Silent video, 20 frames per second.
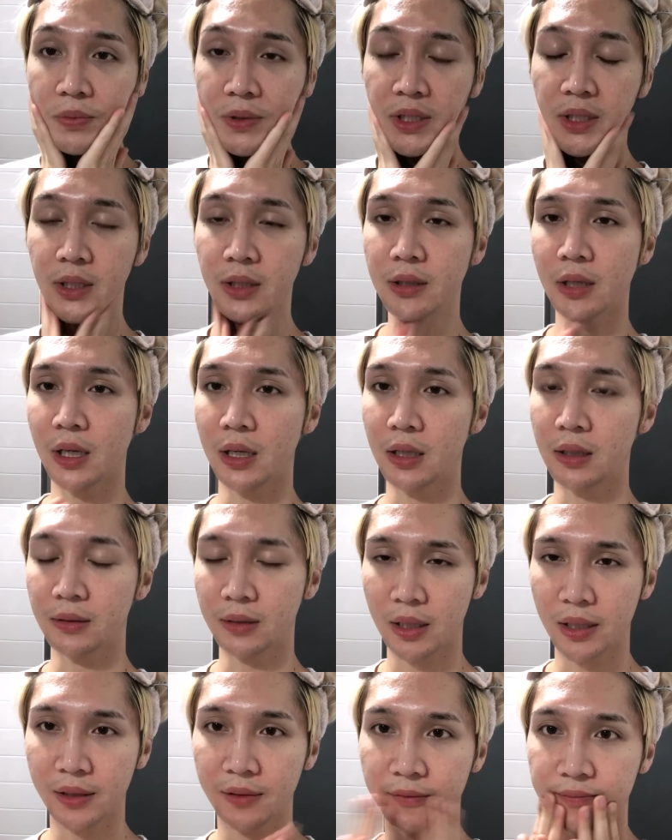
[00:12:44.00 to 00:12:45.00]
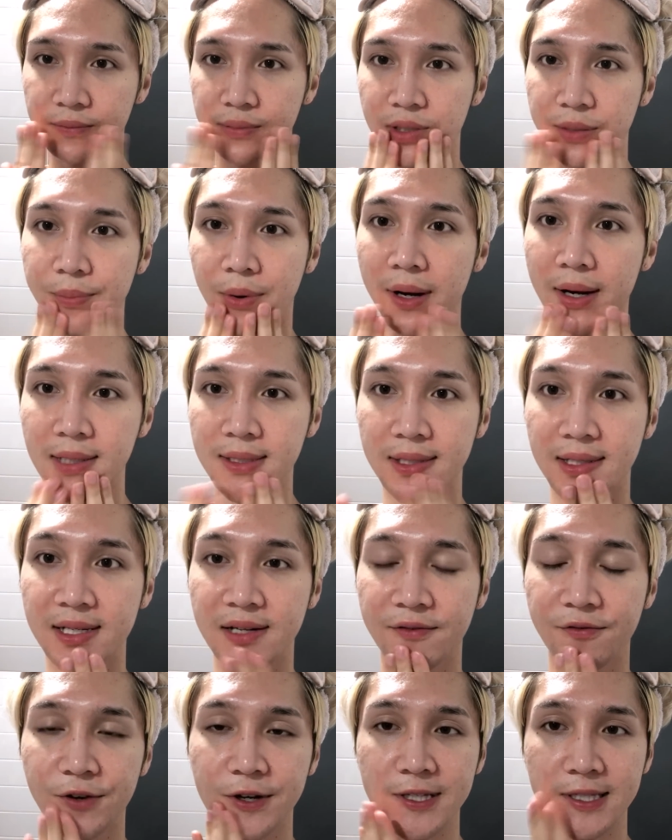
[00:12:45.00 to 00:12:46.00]
you'll be uh, kind of surprised at
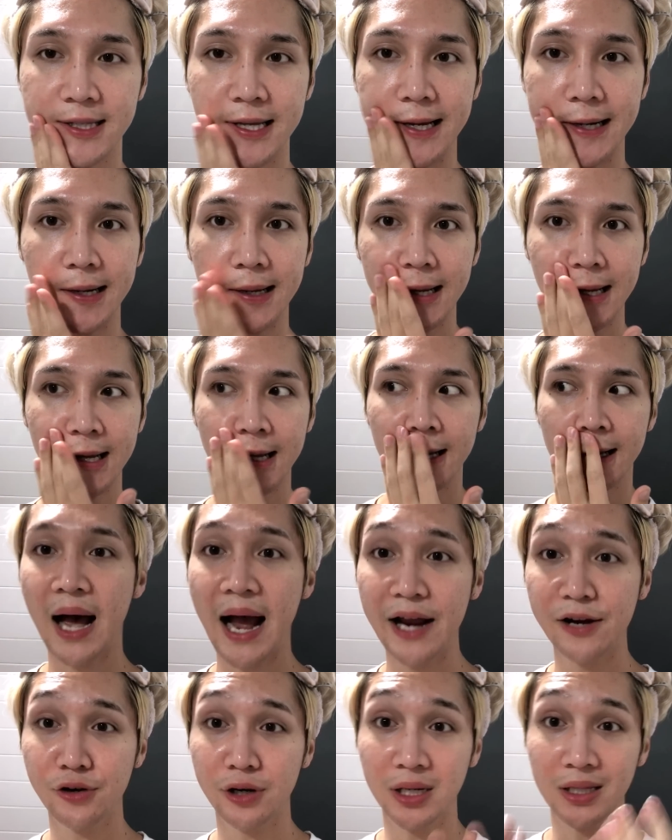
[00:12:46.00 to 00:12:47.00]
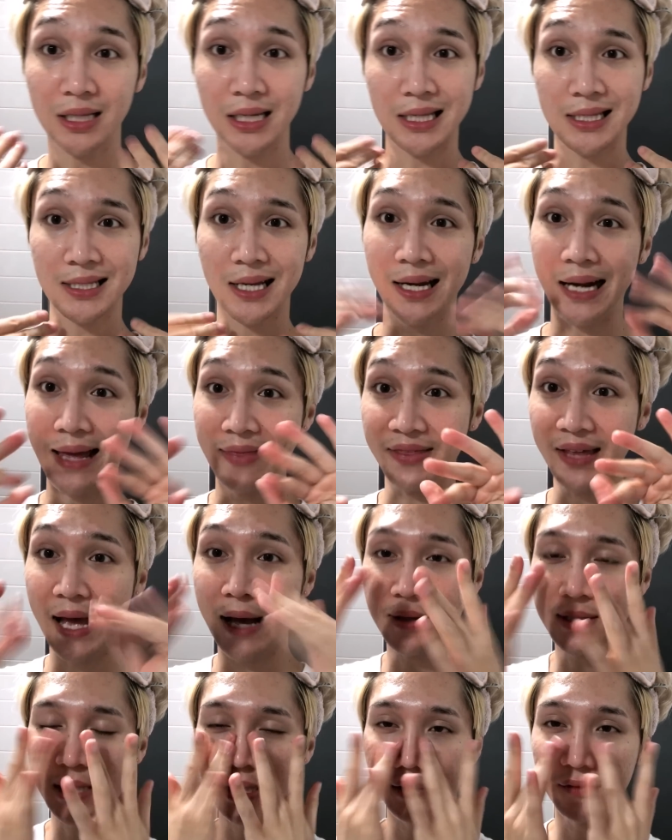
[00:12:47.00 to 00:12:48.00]
the difference that hydrating the inside and the
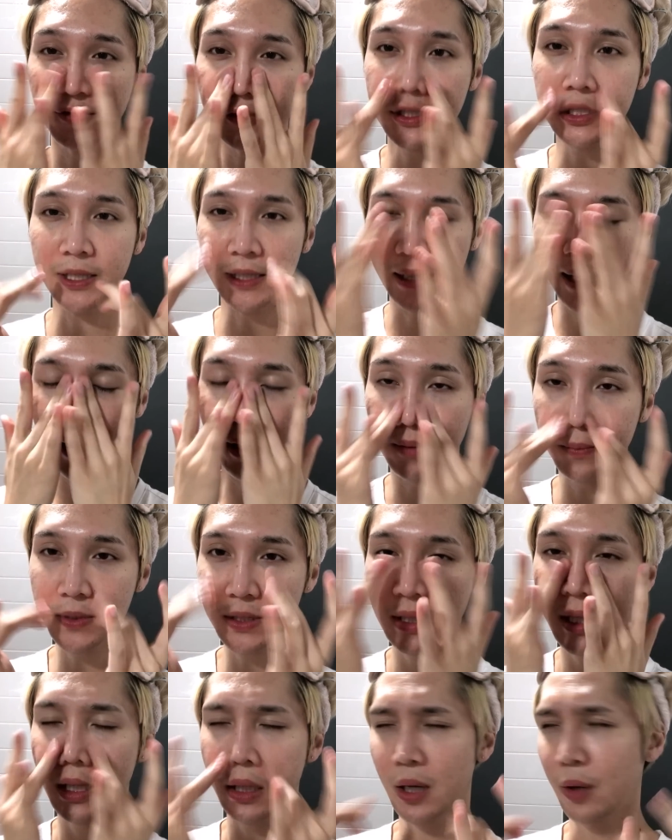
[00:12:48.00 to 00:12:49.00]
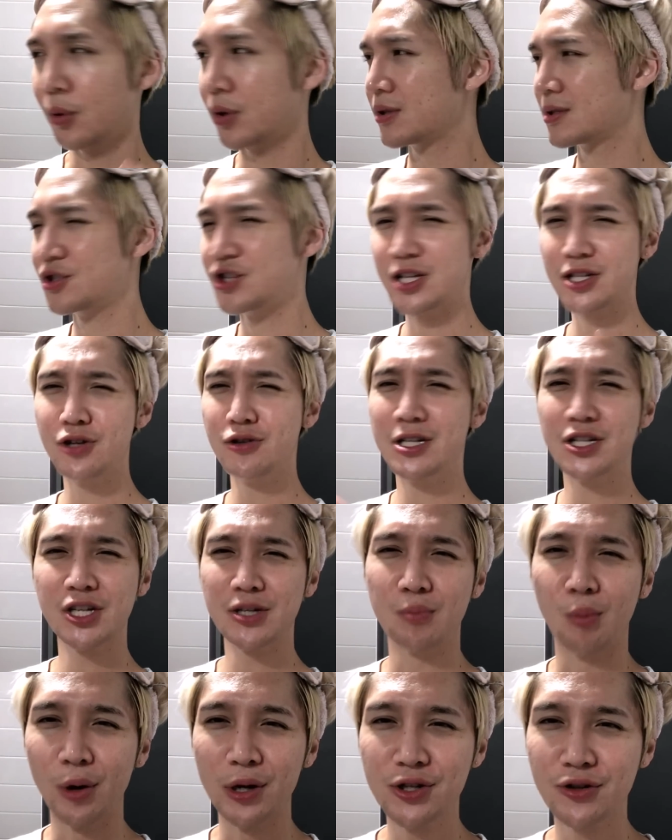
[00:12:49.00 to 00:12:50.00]
outside of your skin helps with just using
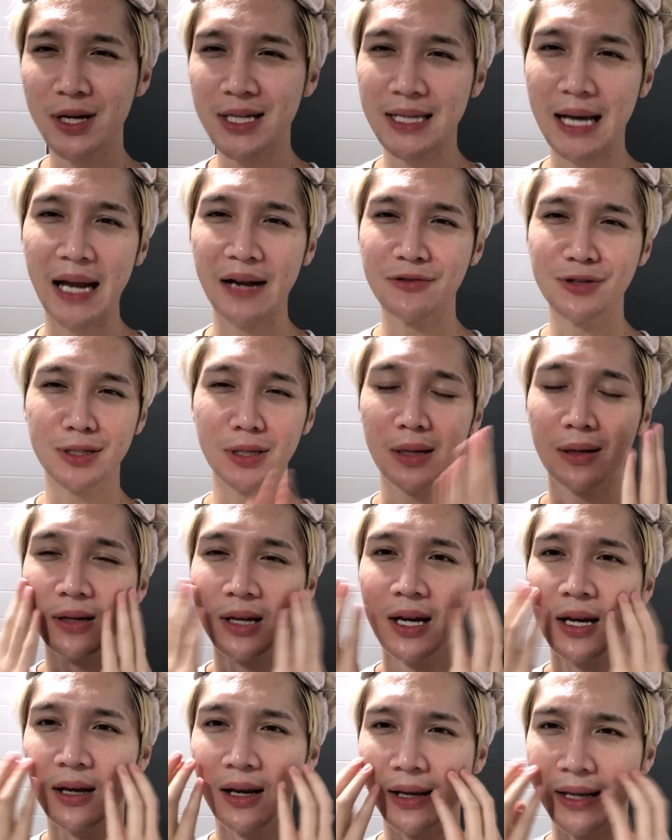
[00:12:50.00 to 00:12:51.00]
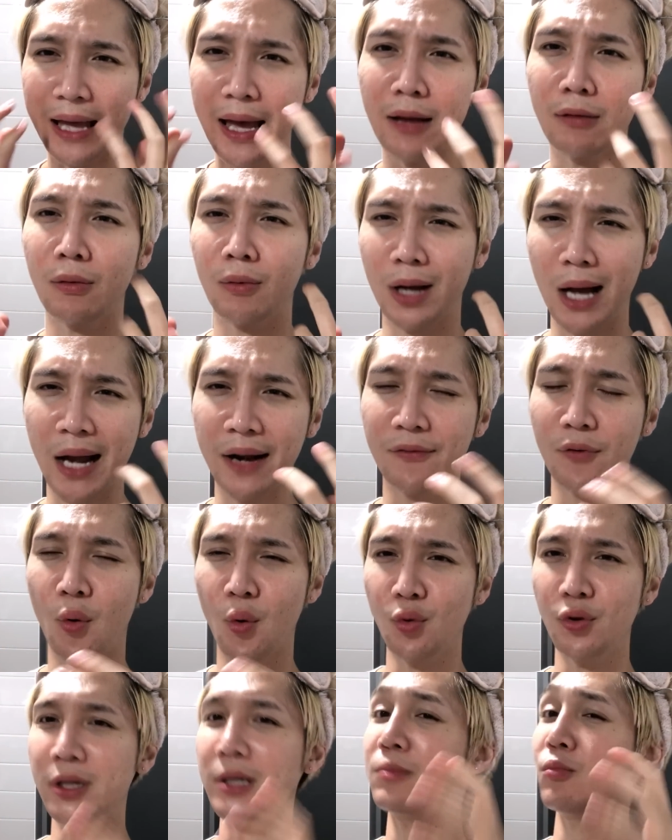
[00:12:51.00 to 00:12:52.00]
just moisturize kind of just again it'll kind
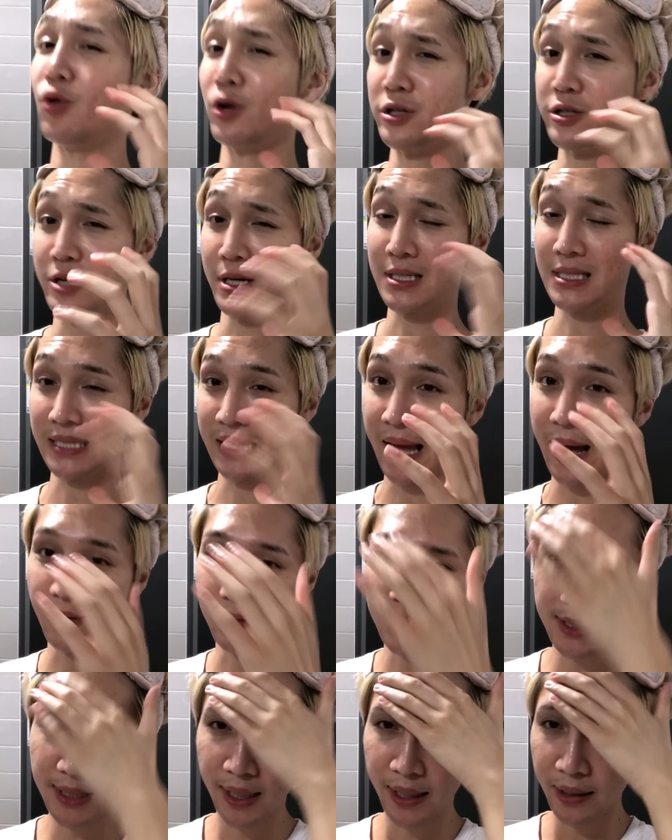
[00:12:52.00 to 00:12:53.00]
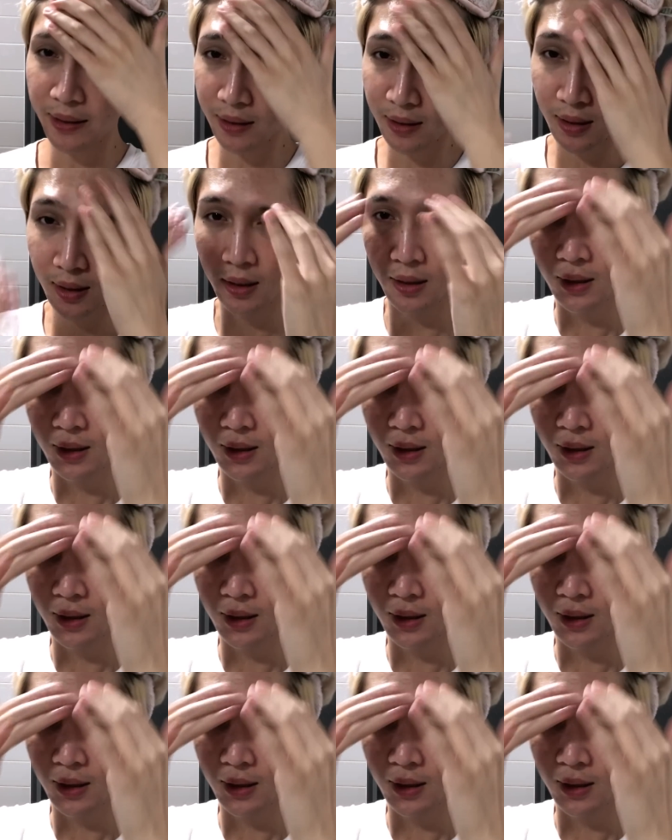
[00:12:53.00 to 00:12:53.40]
of only moisturize the outside